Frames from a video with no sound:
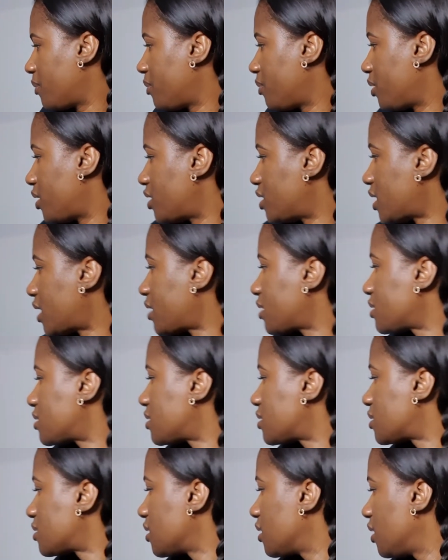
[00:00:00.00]
projects.
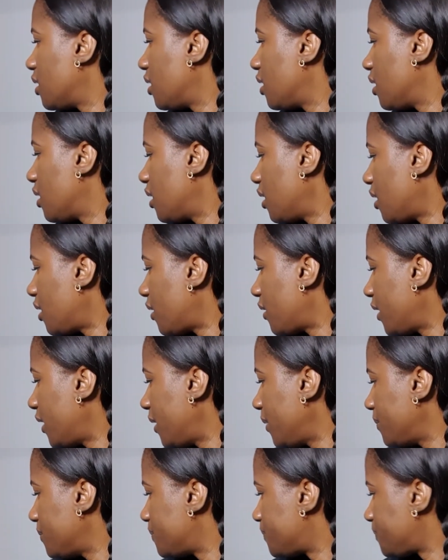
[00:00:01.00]
All
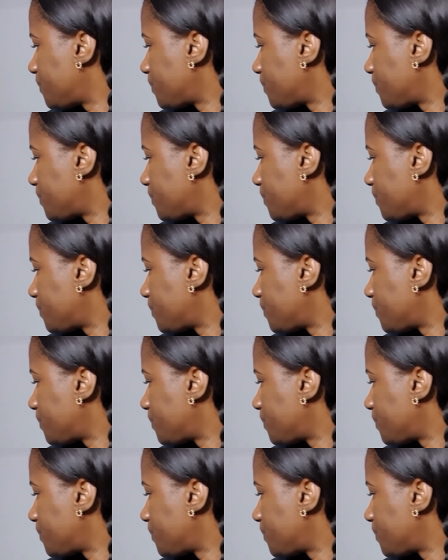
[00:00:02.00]
right.